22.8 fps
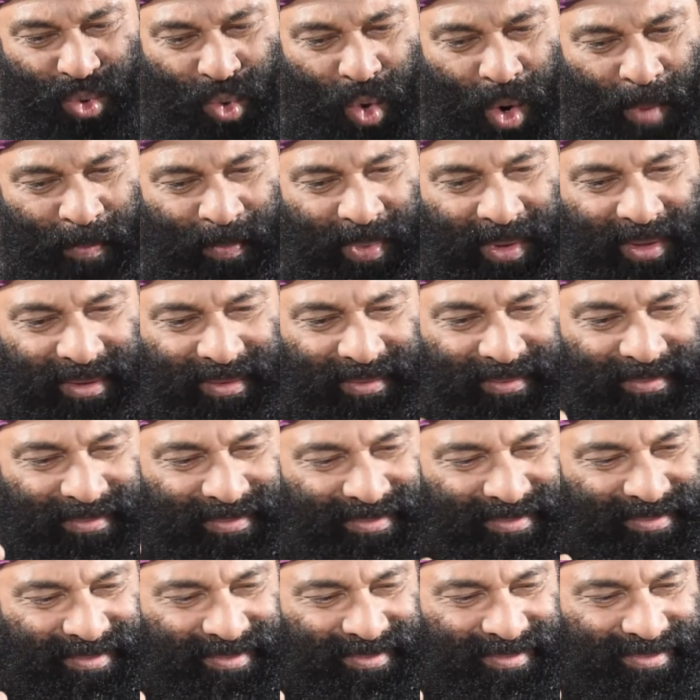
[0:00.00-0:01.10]
to open
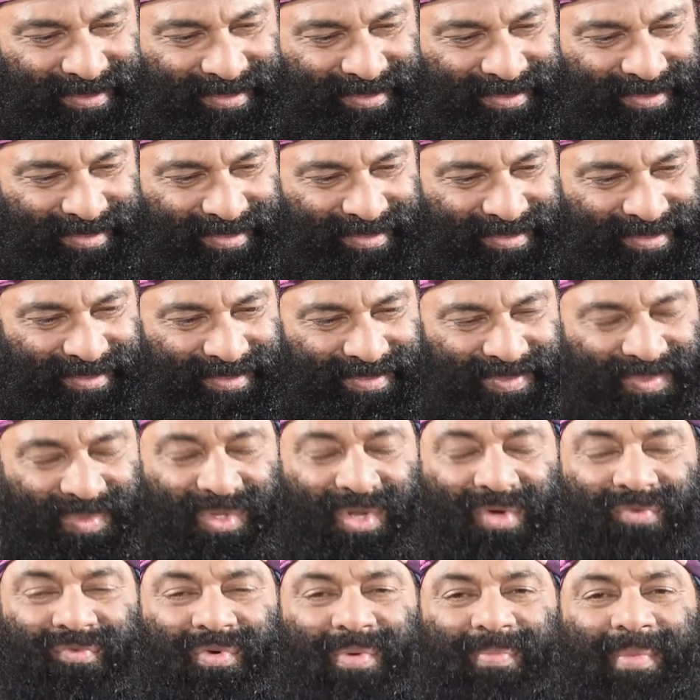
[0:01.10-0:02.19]

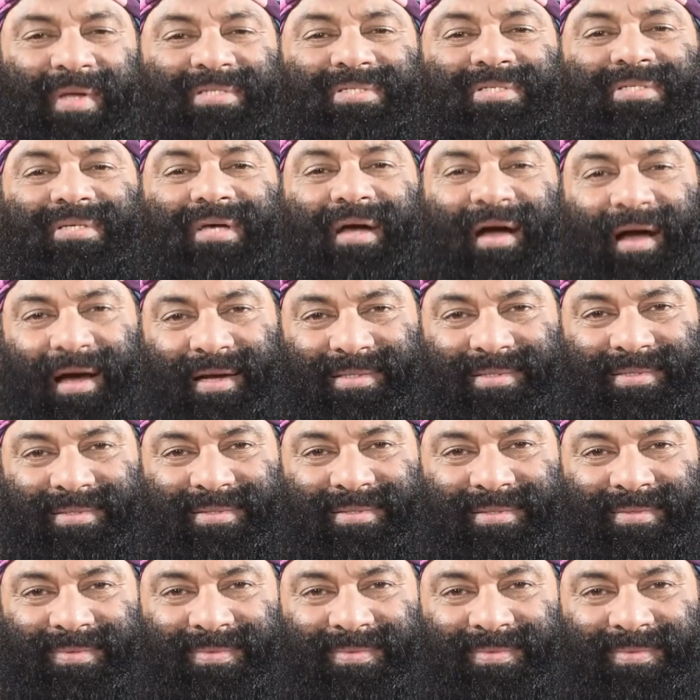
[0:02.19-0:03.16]
the women's heart.